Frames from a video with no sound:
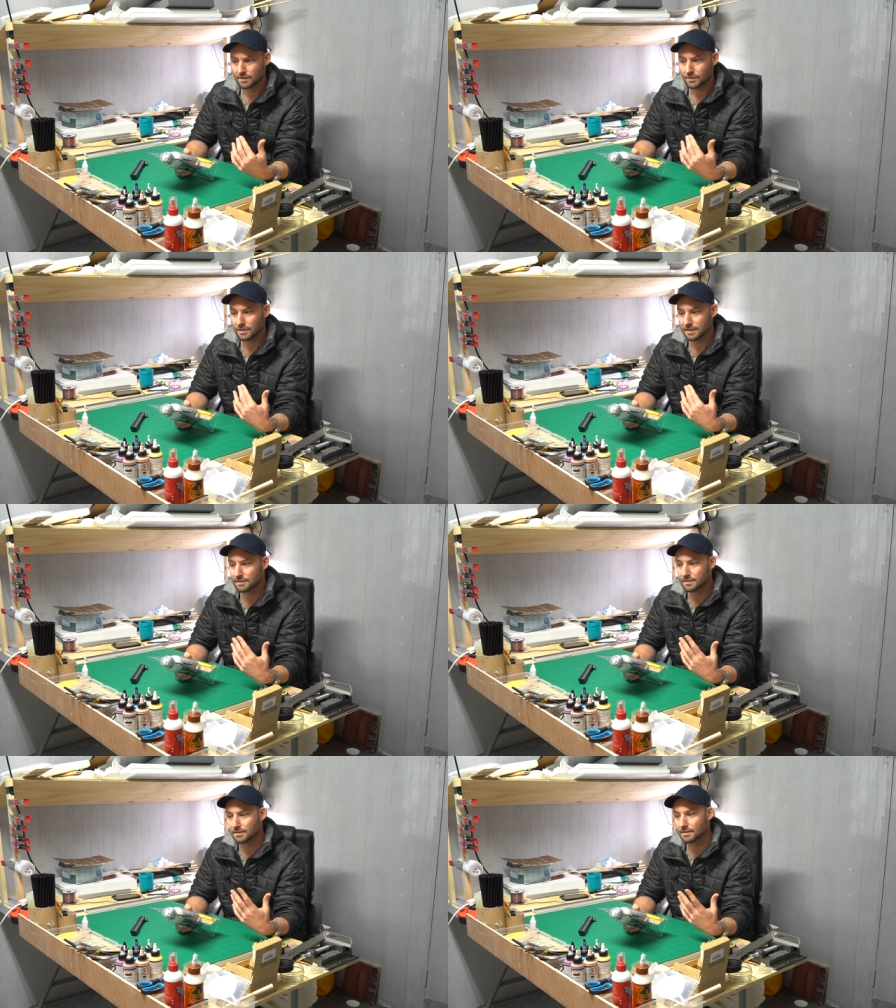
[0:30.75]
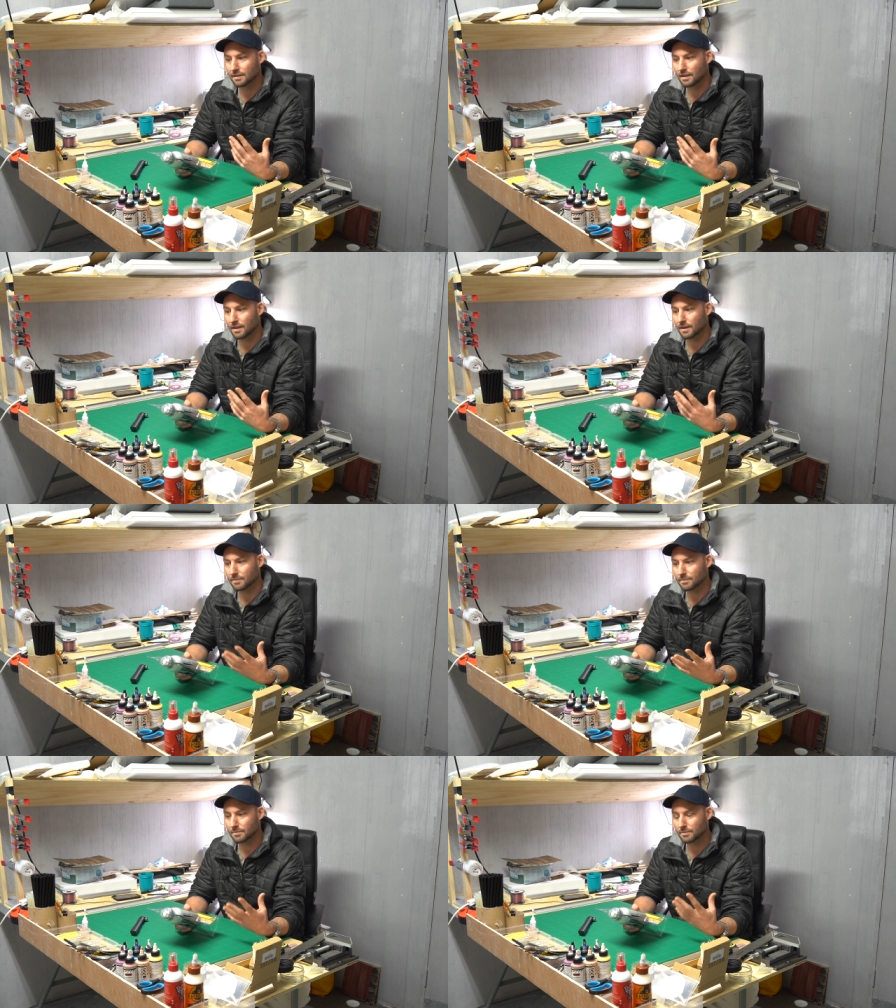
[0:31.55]
You need
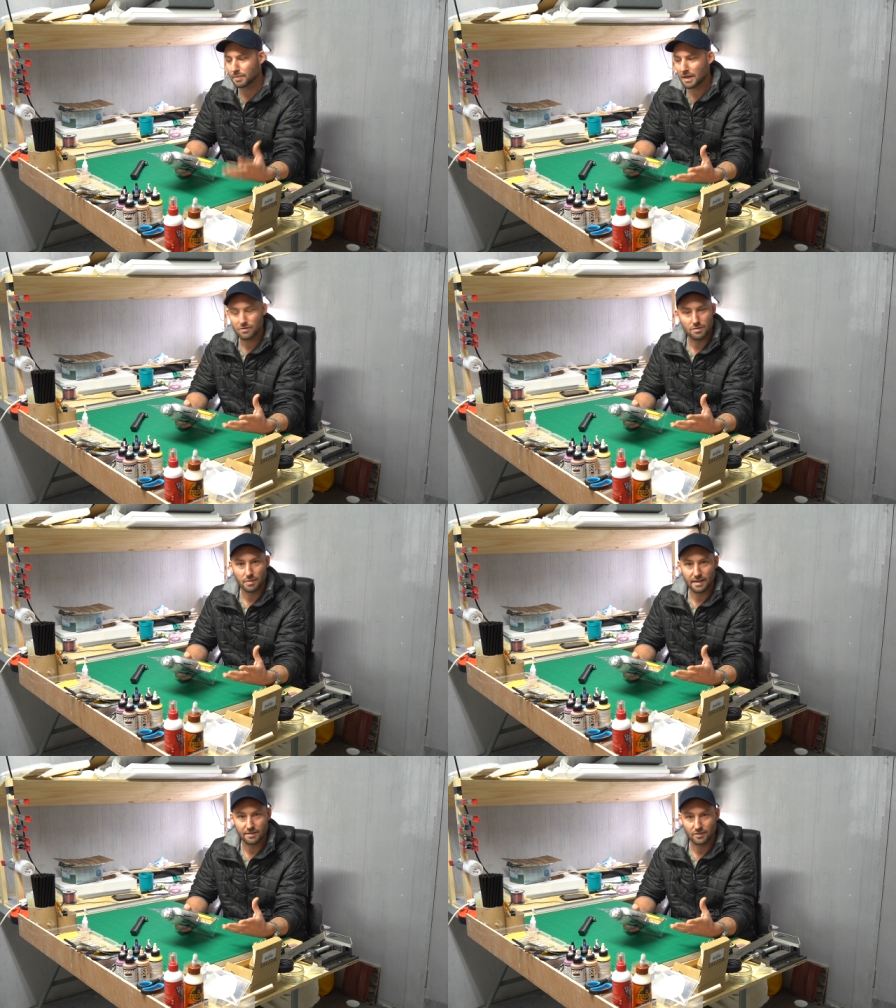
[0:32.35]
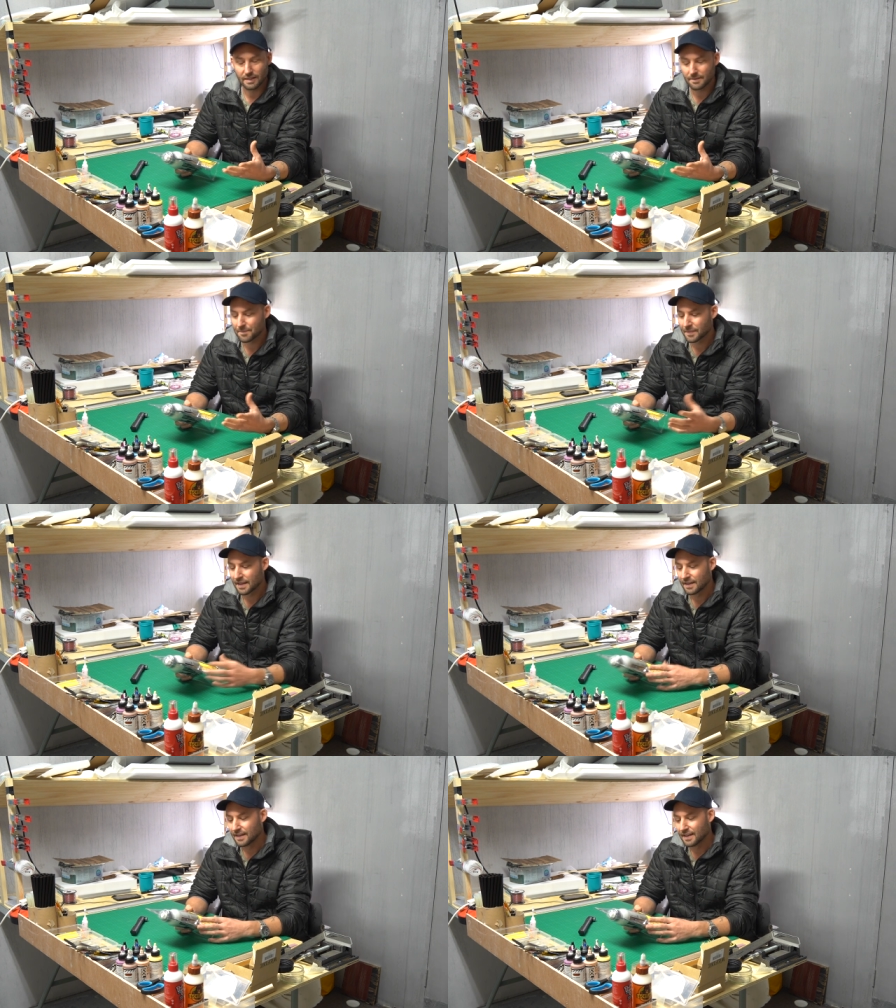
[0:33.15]
power supply and all that.
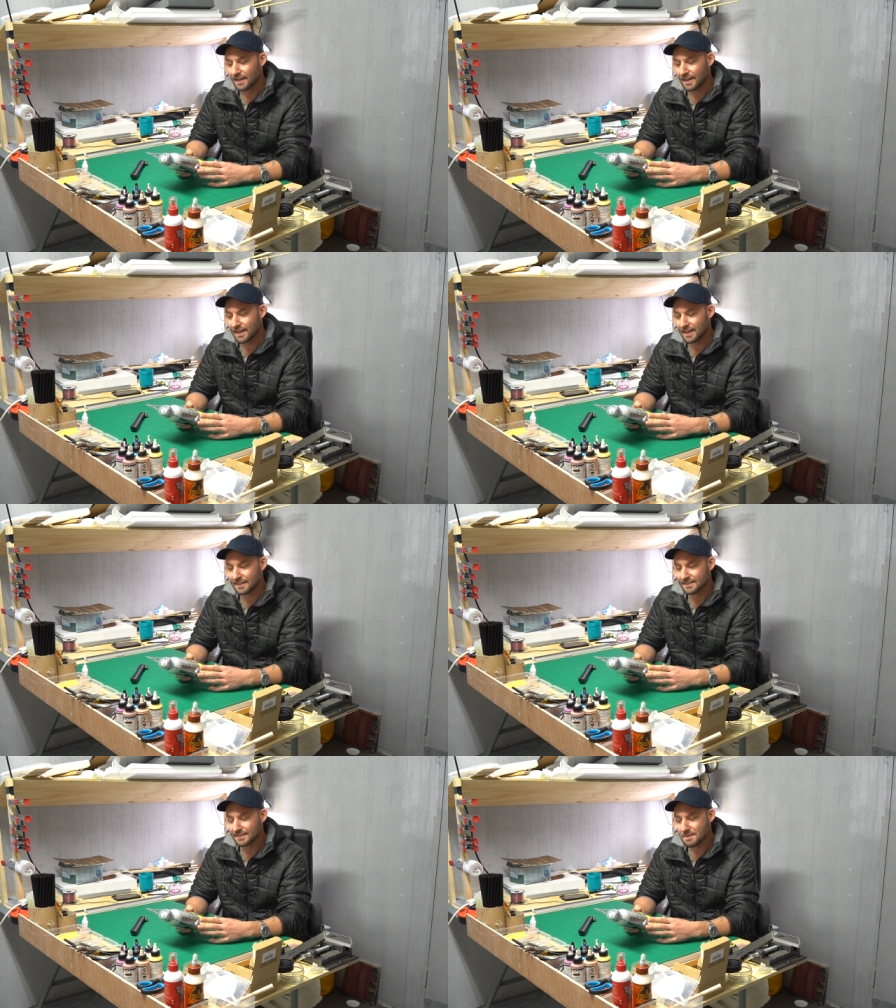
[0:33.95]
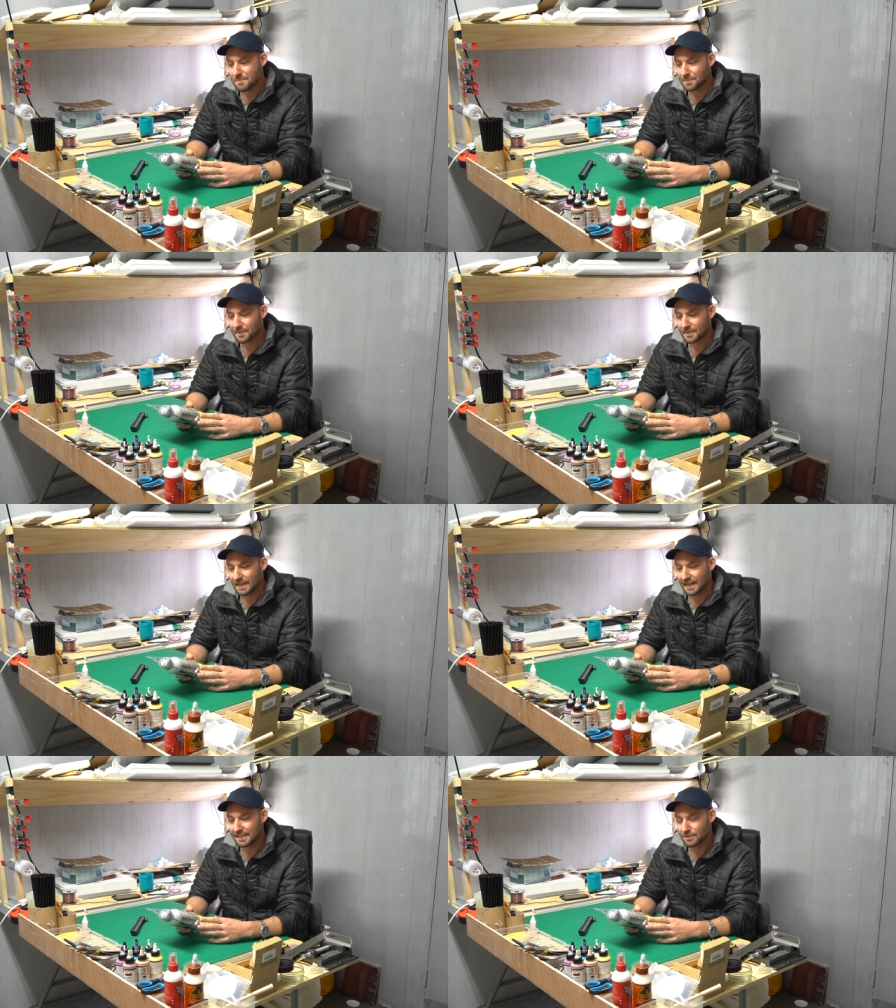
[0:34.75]
And
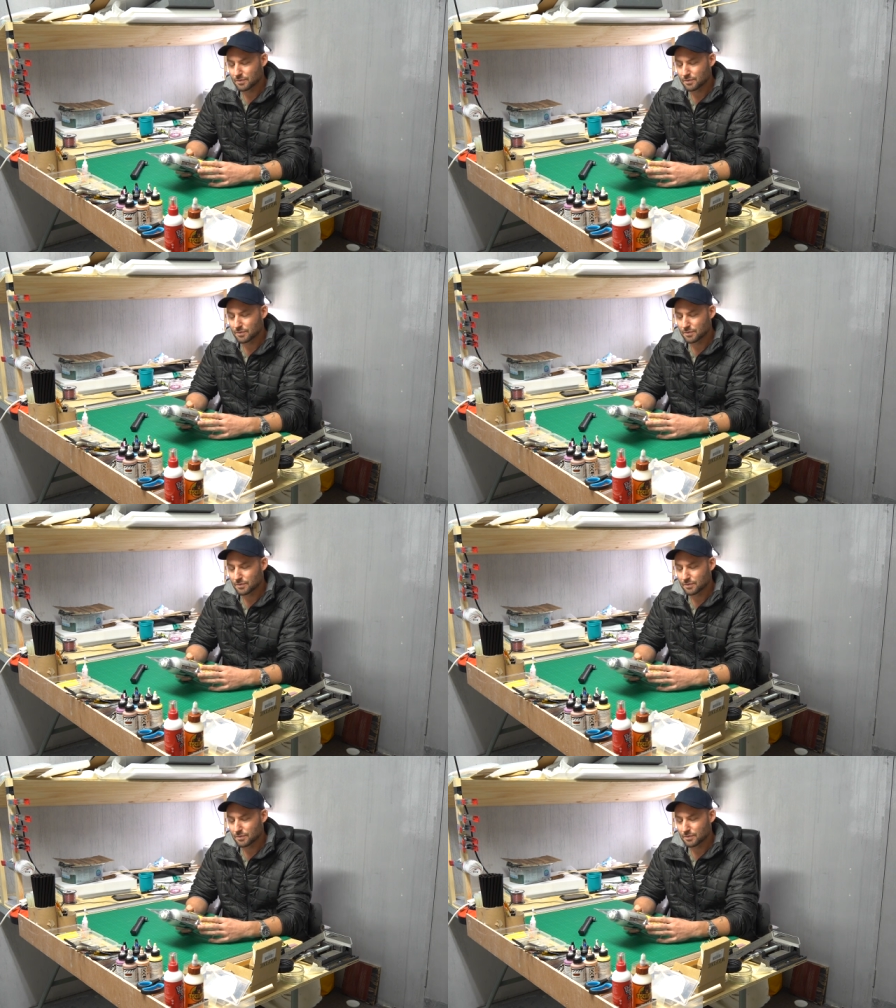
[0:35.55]
I